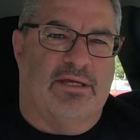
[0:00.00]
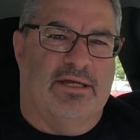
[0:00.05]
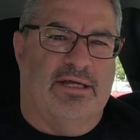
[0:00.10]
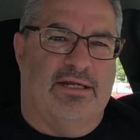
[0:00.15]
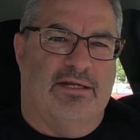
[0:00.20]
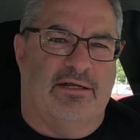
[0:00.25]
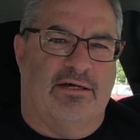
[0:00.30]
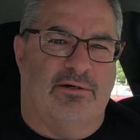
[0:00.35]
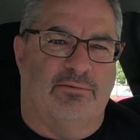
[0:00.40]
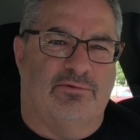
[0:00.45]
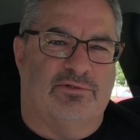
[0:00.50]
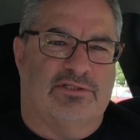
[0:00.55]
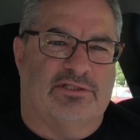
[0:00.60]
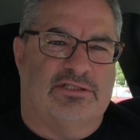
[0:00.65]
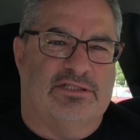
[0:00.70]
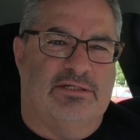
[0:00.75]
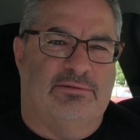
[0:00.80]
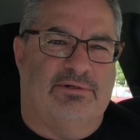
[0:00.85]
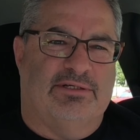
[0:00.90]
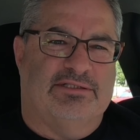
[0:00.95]
And uh, we'll
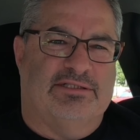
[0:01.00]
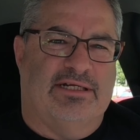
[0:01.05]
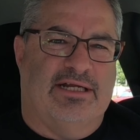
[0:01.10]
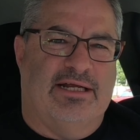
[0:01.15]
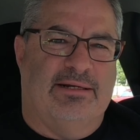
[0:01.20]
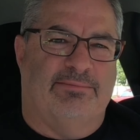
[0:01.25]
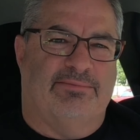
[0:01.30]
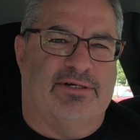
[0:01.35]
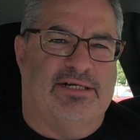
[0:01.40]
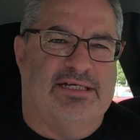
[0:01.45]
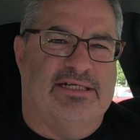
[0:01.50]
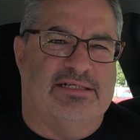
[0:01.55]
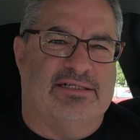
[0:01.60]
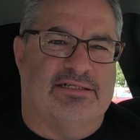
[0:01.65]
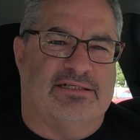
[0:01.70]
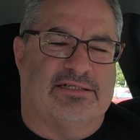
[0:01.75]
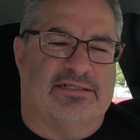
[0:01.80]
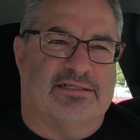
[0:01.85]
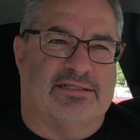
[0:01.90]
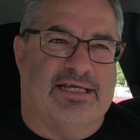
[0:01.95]
see what today
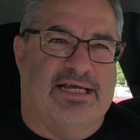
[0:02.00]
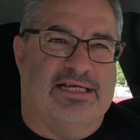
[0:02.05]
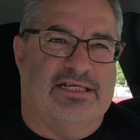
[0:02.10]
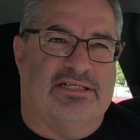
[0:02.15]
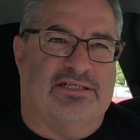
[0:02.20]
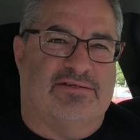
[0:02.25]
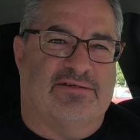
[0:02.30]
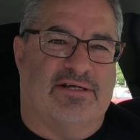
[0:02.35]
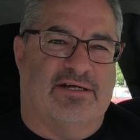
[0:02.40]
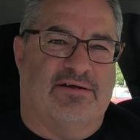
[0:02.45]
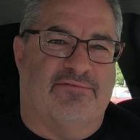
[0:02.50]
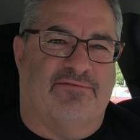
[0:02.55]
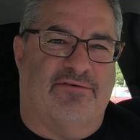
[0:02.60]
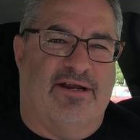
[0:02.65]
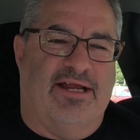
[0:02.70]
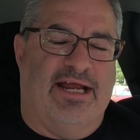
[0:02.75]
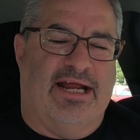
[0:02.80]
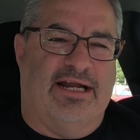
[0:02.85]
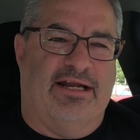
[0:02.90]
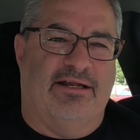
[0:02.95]
brings. Thanks uh, for
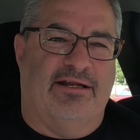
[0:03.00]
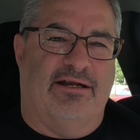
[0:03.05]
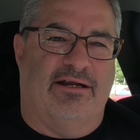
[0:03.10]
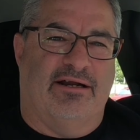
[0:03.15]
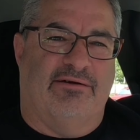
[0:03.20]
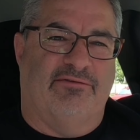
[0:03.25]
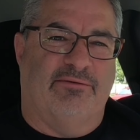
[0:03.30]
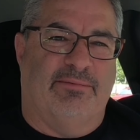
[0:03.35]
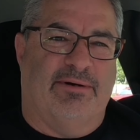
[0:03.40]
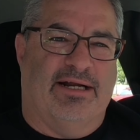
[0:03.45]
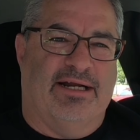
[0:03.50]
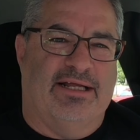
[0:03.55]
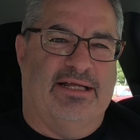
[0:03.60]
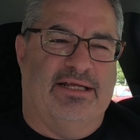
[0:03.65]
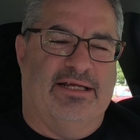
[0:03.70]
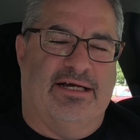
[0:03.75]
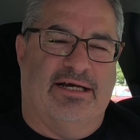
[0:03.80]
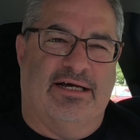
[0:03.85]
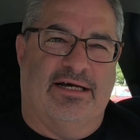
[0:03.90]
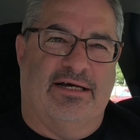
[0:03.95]
hanging in there,
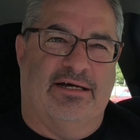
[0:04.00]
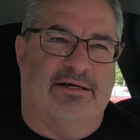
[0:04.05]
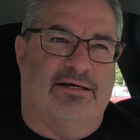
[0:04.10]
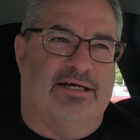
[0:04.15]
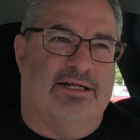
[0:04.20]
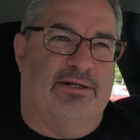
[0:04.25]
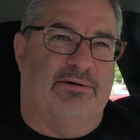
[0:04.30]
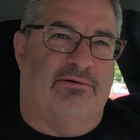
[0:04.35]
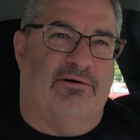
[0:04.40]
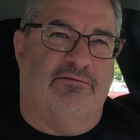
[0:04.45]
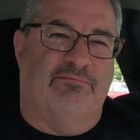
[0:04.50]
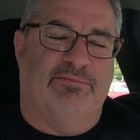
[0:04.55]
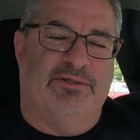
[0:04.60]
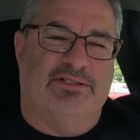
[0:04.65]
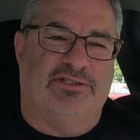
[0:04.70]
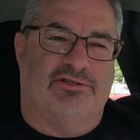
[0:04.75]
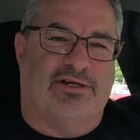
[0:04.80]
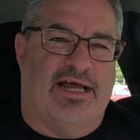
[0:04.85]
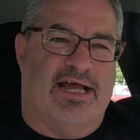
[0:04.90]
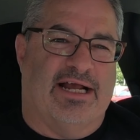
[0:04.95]
everybody. I know I've
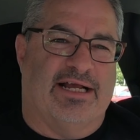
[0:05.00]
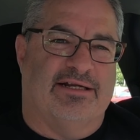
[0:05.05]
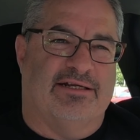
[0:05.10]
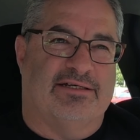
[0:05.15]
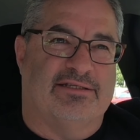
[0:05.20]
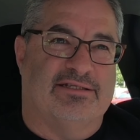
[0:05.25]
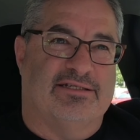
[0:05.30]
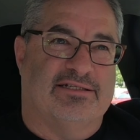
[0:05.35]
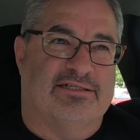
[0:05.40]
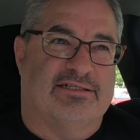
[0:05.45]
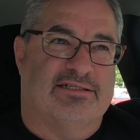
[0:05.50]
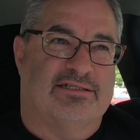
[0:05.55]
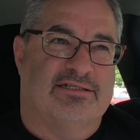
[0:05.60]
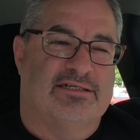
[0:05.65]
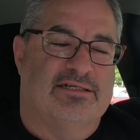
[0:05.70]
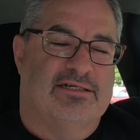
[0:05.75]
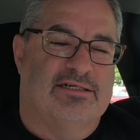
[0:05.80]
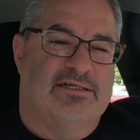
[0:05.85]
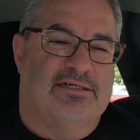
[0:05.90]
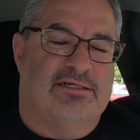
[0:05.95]
been dragging on this.
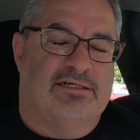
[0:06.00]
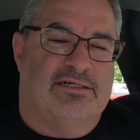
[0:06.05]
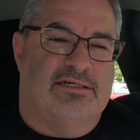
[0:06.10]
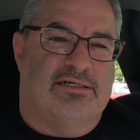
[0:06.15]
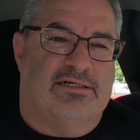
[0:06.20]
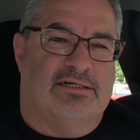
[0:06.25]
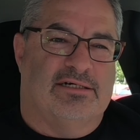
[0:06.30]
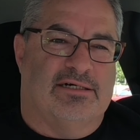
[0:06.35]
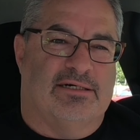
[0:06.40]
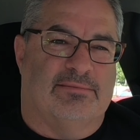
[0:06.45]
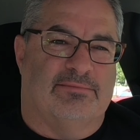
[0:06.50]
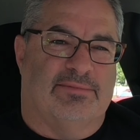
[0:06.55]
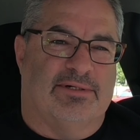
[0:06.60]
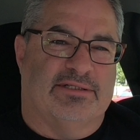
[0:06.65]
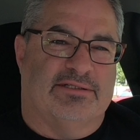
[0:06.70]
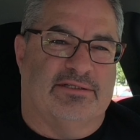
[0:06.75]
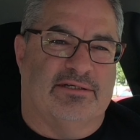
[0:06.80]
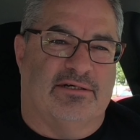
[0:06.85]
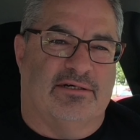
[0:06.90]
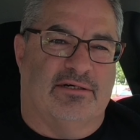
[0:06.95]
Um,
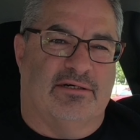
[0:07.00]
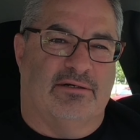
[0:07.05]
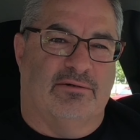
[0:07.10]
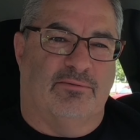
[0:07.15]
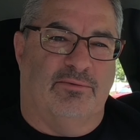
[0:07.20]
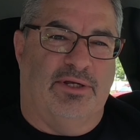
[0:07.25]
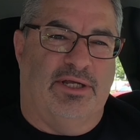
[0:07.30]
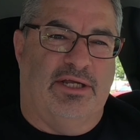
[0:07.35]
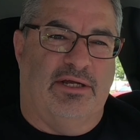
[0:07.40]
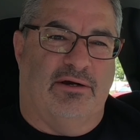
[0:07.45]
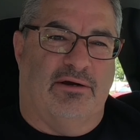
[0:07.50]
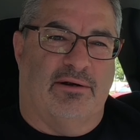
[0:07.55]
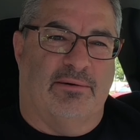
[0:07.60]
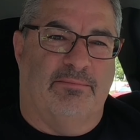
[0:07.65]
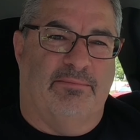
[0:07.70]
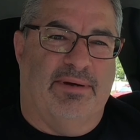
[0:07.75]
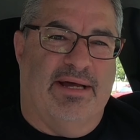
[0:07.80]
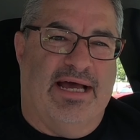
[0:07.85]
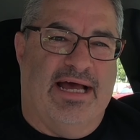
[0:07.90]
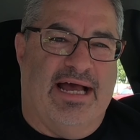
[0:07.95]
but we are
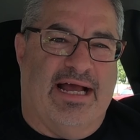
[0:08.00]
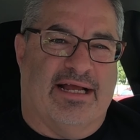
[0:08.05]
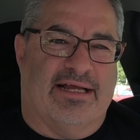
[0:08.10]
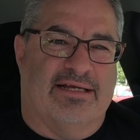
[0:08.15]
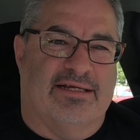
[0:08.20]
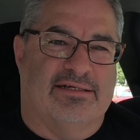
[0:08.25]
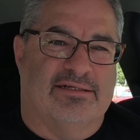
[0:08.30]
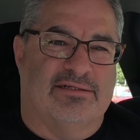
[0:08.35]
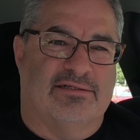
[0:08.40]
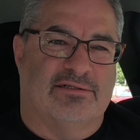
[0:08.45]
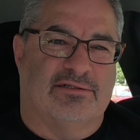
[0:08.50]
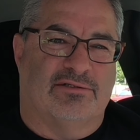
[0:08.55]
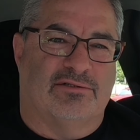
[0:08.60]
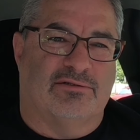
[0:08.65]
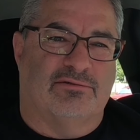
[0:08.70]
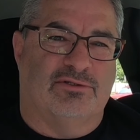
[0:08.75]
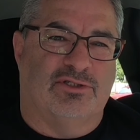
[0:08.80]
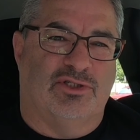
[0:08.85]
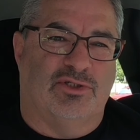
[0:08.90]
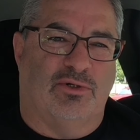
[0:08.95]
back.
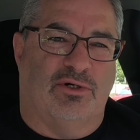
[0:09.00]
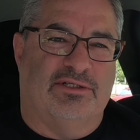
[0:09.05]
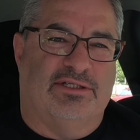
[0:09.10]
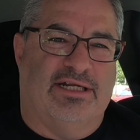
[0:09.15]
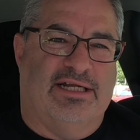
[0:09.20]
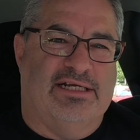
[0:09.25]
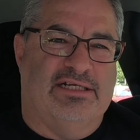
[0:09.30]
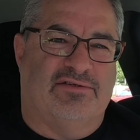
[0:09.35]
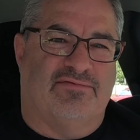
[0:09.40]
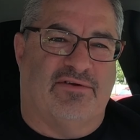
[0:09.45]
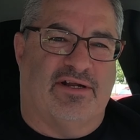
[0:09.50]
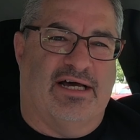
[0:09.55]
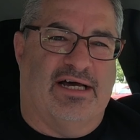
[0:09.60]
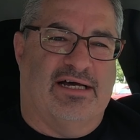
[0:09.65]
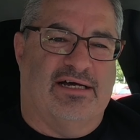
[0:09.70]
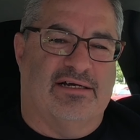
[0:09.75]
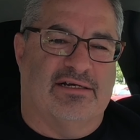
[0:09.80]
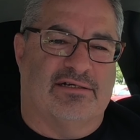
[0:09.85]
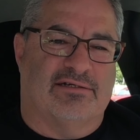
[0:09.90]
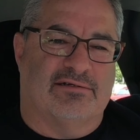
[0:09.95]
So enjoy today's
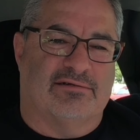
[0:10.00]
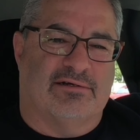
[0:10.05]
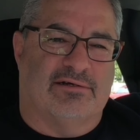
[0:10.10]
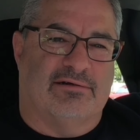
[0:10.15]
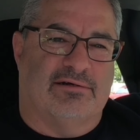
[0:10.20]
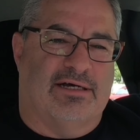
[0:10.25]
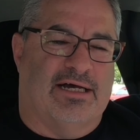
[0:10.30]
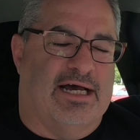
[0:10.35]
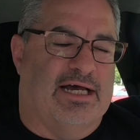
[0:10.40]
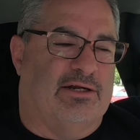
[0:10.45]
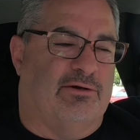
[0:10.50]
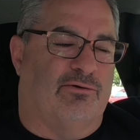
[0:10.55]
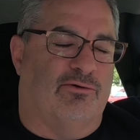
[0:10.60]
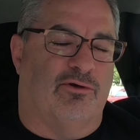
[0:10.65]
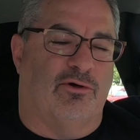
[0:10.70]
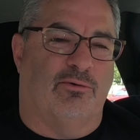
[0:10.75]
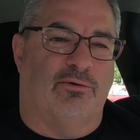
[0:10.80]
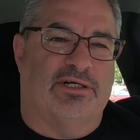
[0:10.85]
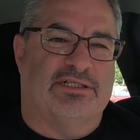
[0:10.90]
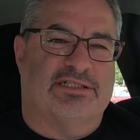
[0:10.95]
vlog. I don't
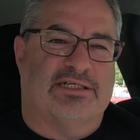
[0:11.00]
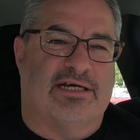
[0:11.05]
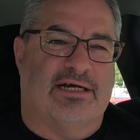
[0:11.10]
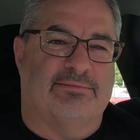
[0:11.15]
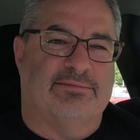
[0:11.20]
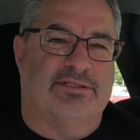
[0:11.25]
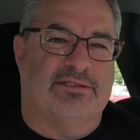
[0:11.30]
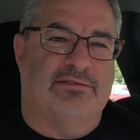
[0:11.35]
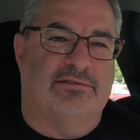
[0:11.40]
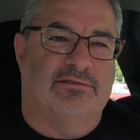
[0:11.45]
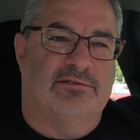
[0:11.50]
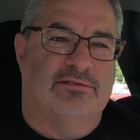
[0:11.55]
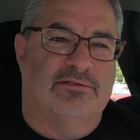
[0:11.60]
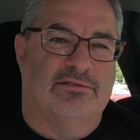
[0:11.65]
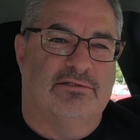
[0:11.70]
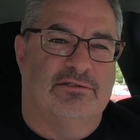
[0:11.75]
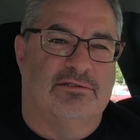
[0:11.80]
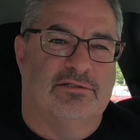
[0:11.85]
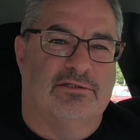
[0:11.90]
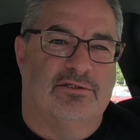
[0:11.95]
know what's coming
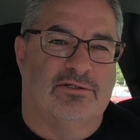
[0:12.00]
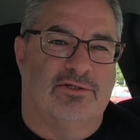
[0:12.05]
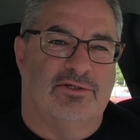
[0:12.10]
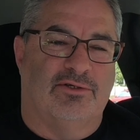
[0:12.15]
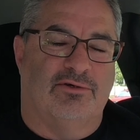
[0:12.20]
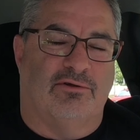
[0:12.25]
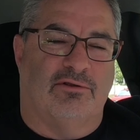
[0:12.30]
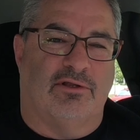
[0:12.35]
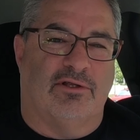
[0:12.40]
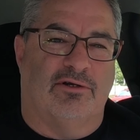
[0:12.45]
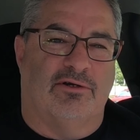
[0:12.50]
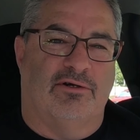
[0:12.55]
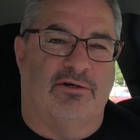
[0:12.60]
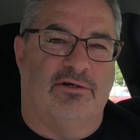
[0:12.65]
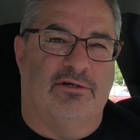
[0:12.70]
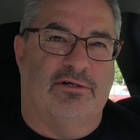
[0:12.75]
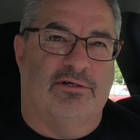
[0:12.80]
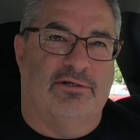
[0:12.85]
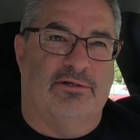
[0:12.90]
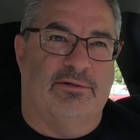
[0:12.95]
you'll
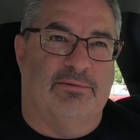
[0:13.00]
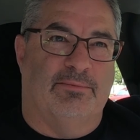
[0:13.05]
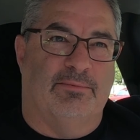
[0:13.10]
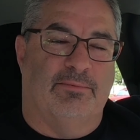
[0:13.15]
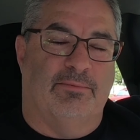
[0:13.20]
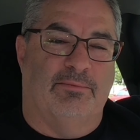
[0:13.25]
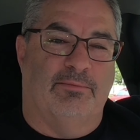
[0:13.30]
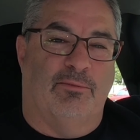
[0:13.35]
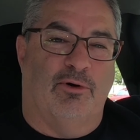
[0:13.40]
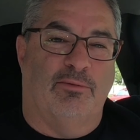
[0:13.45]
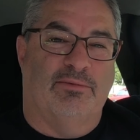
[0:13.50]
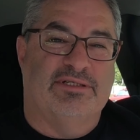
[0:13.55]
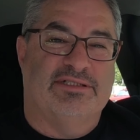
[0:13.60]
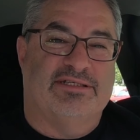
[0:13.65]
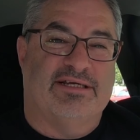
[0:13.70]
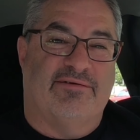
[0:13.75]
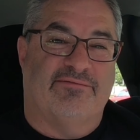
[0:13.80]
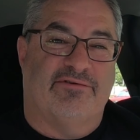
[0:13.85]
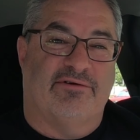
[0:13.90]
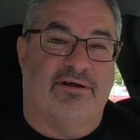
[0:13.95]
learn
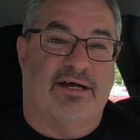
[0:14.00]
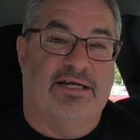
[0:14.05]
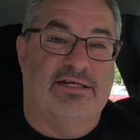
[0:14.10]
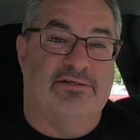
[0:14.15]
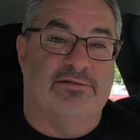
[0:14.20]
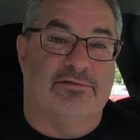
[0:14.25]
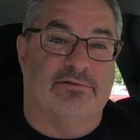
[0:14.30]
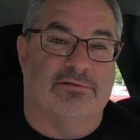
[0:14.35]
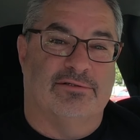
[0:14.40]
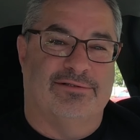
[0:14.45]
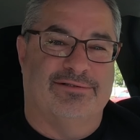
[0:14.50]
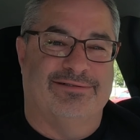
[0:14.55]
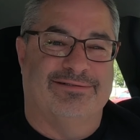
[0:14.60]
moments after I do.